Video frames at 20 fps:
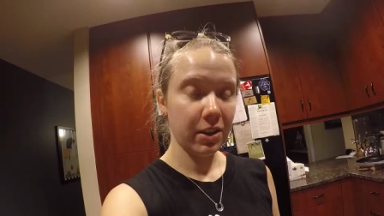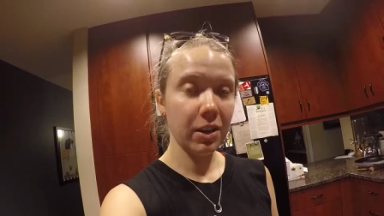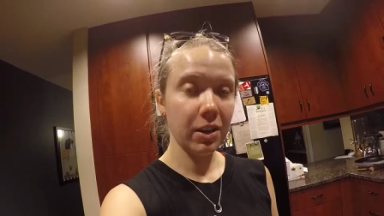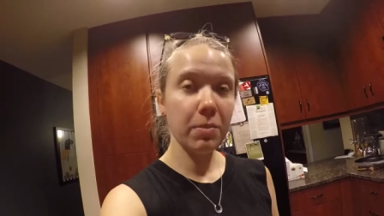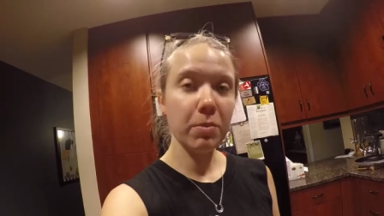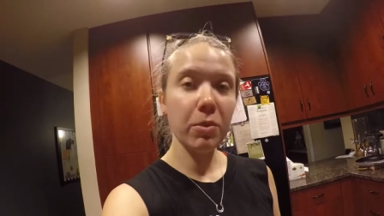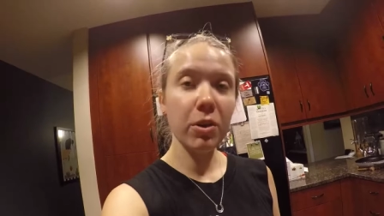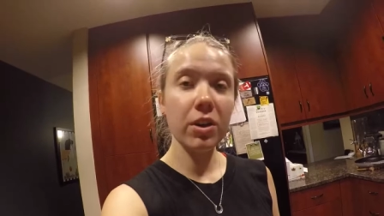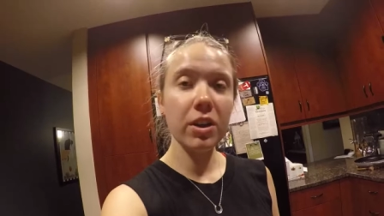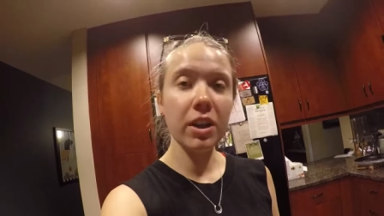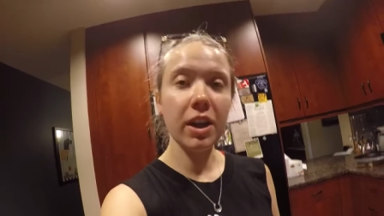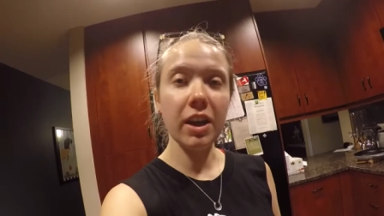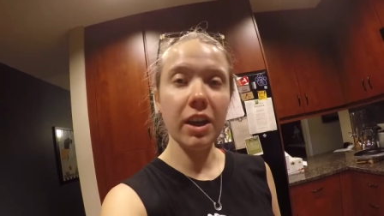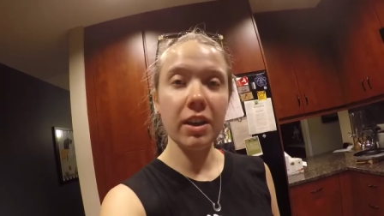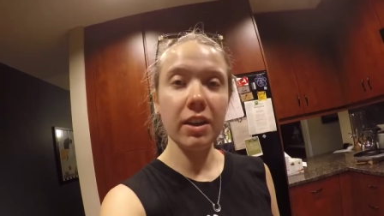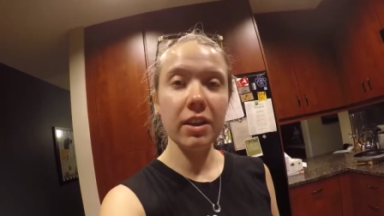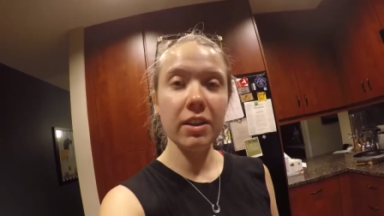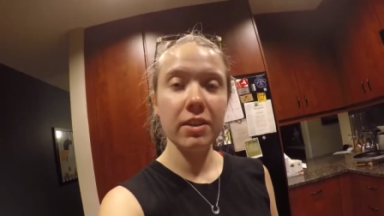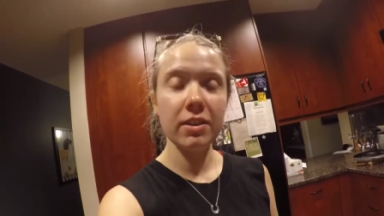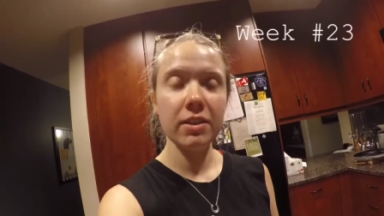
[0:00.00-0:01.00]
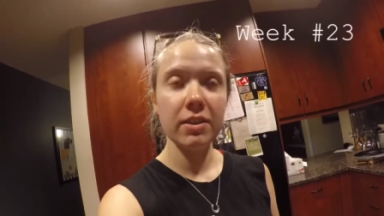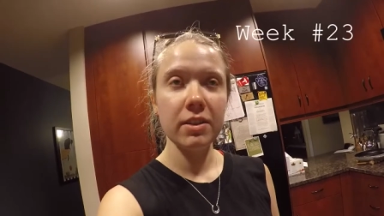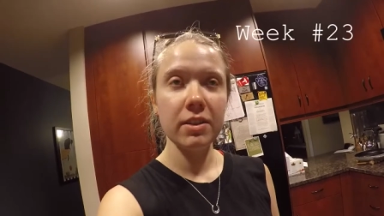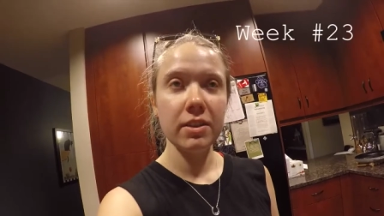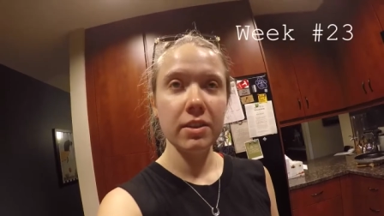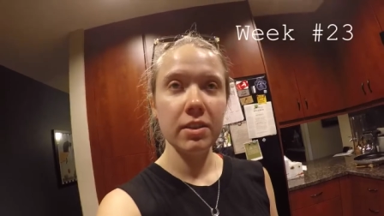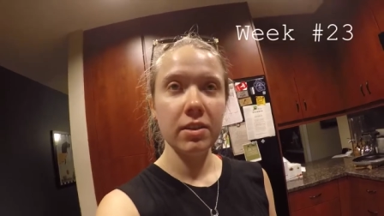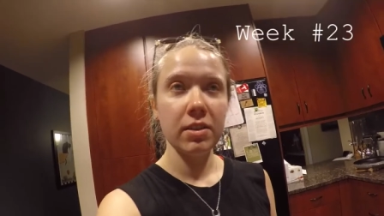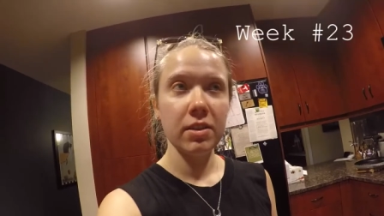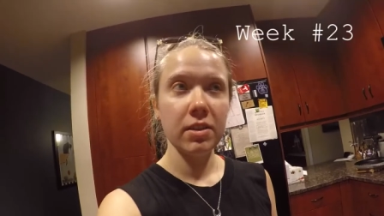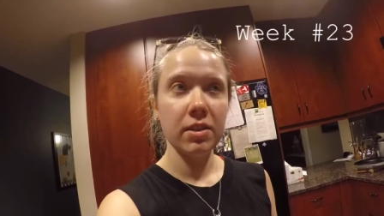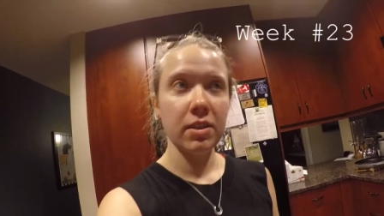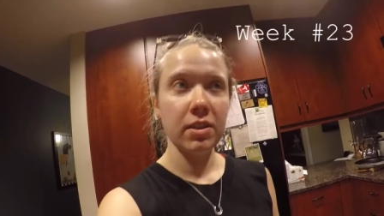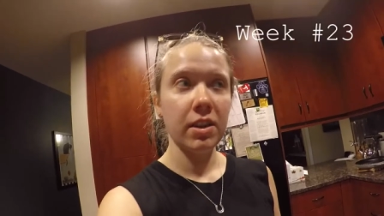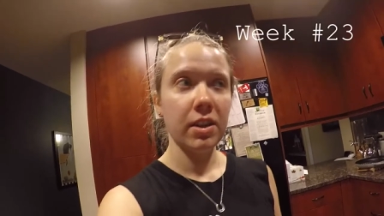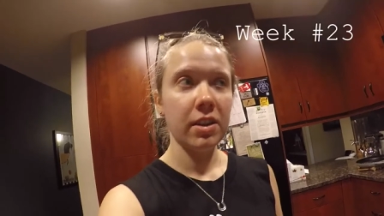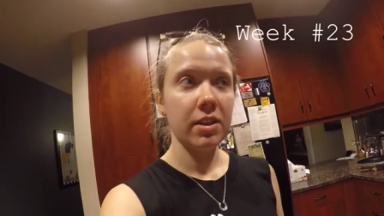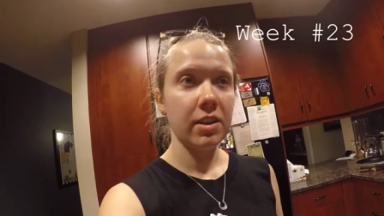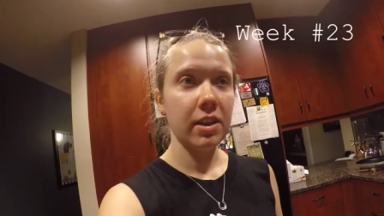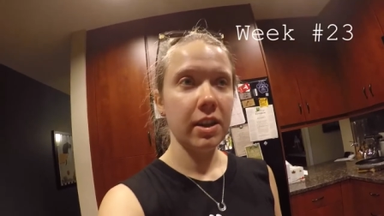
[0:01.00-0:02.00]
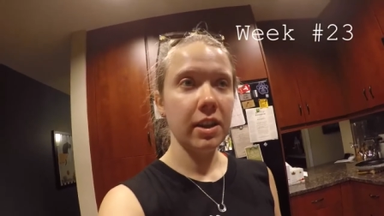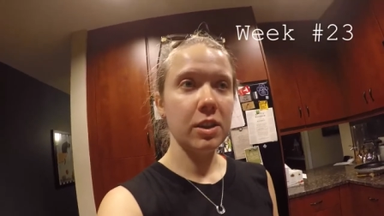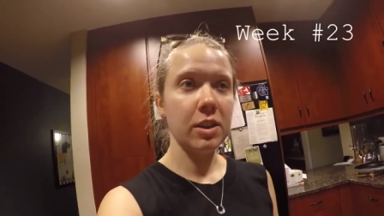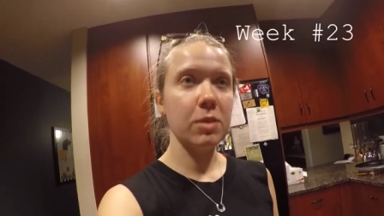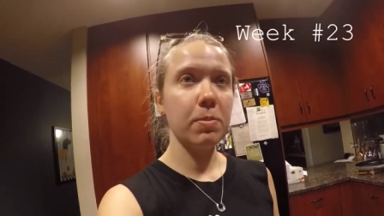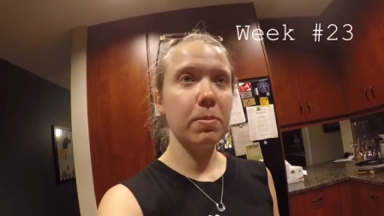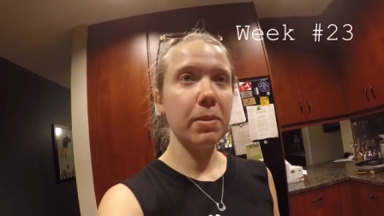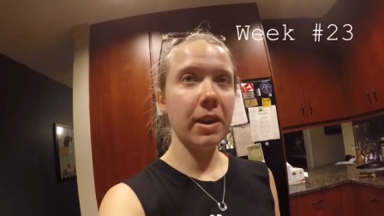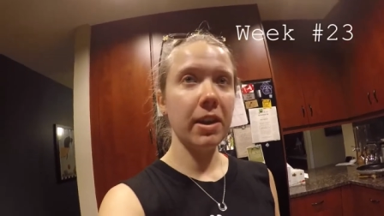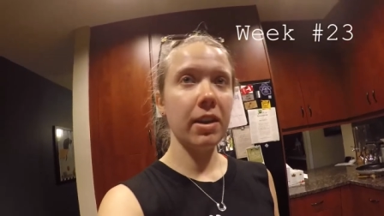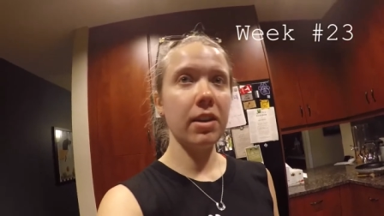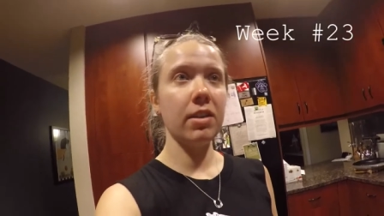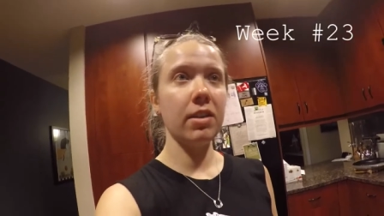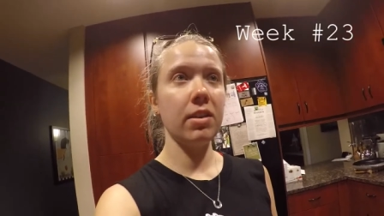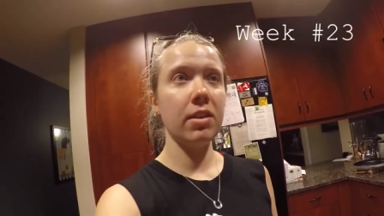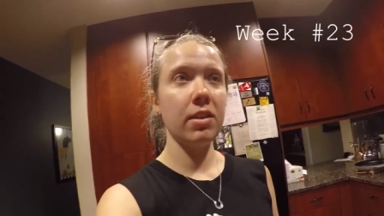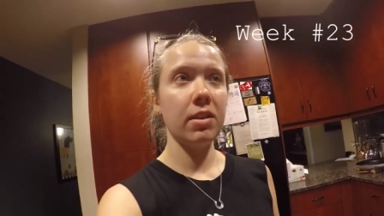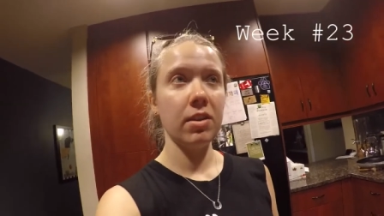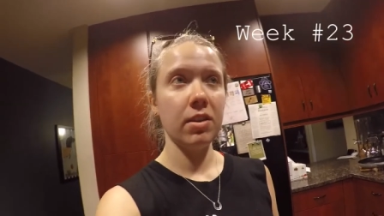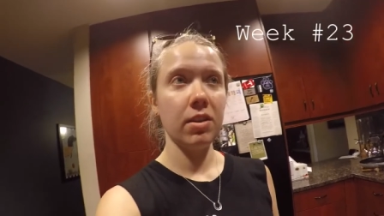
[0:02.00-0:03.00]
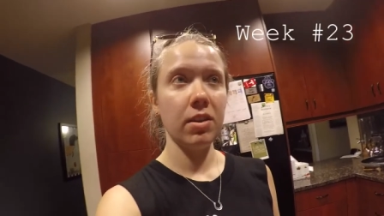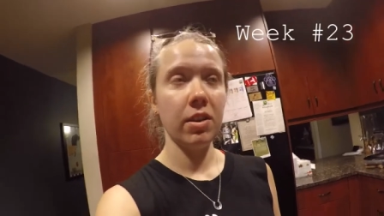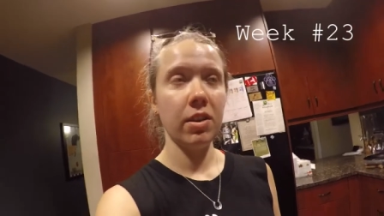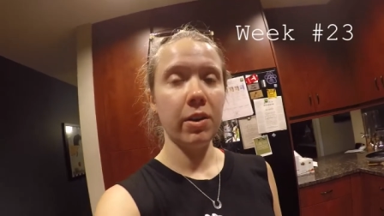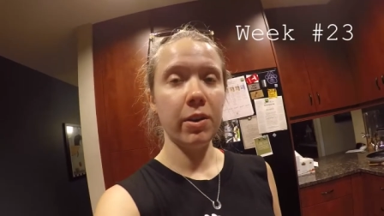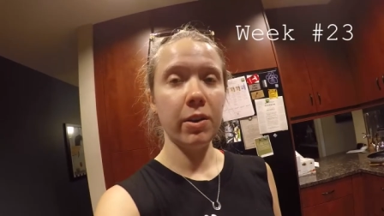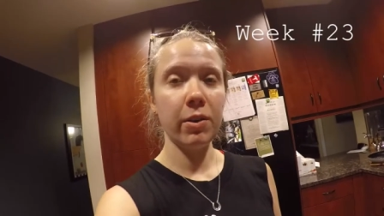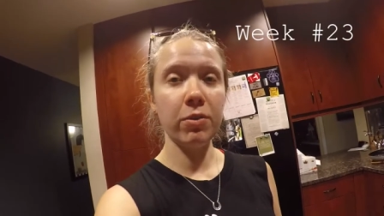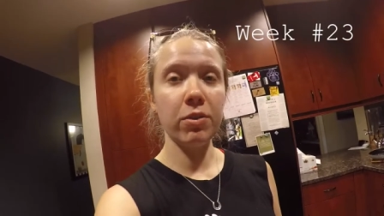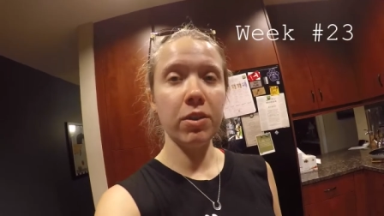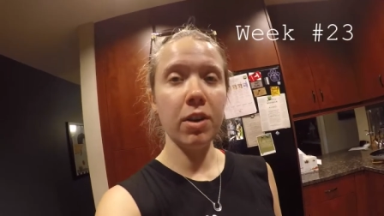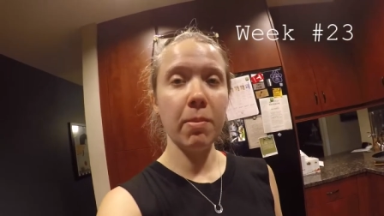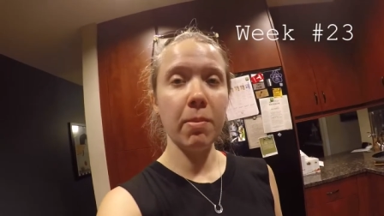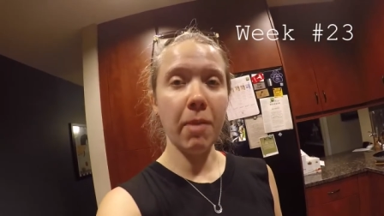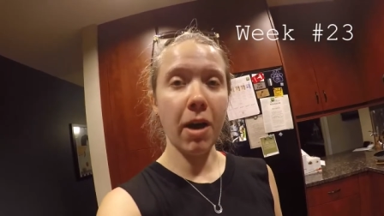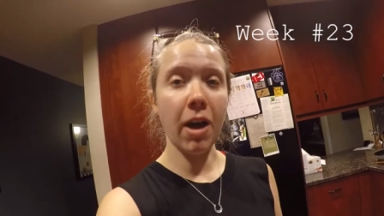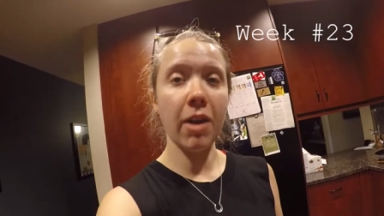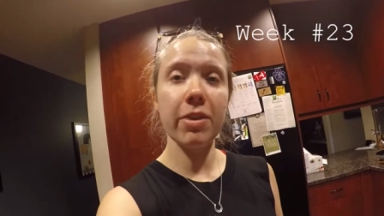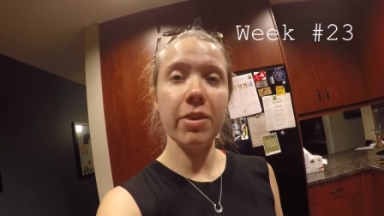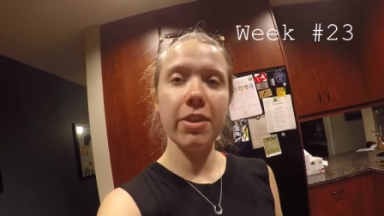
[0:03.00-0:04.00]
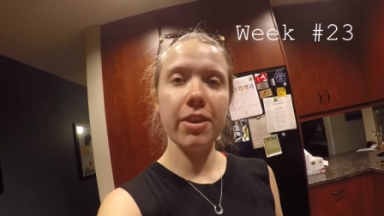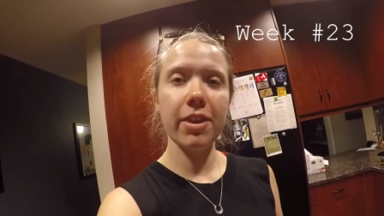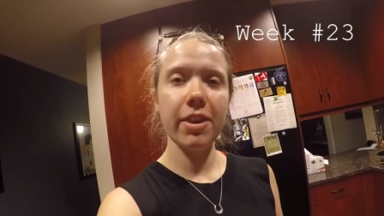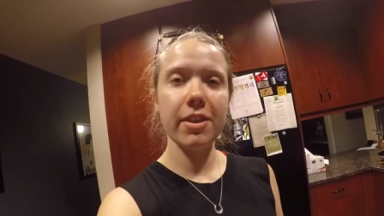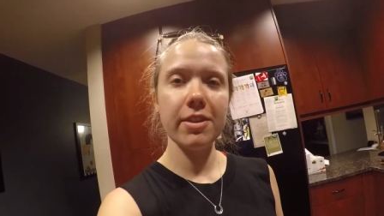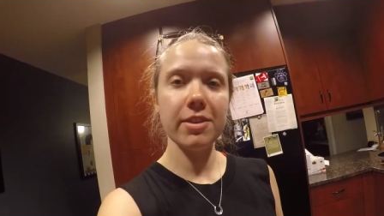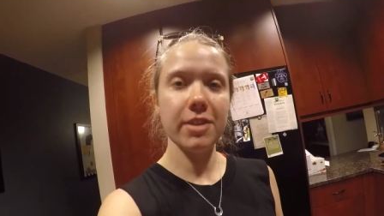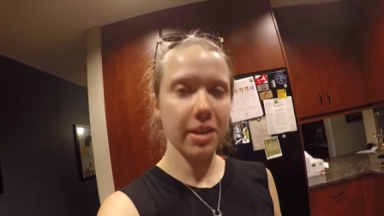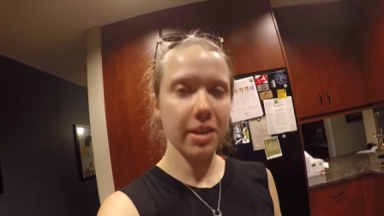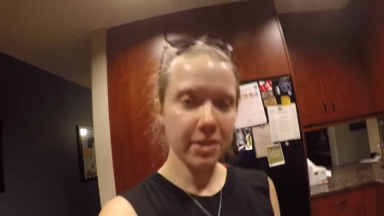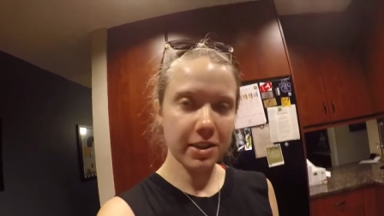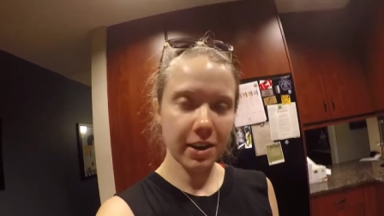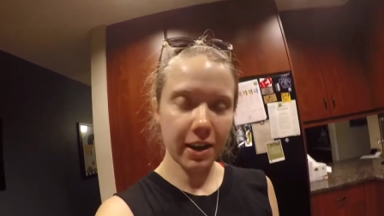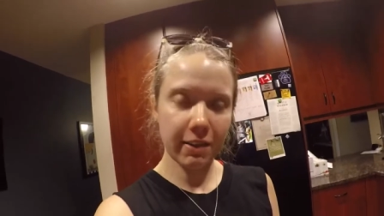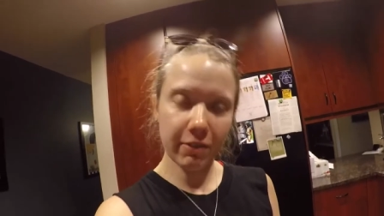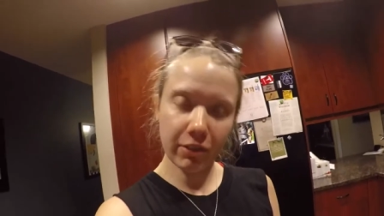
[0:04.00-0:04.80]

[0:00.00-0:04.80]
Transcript: Good morning. It's been over a month since I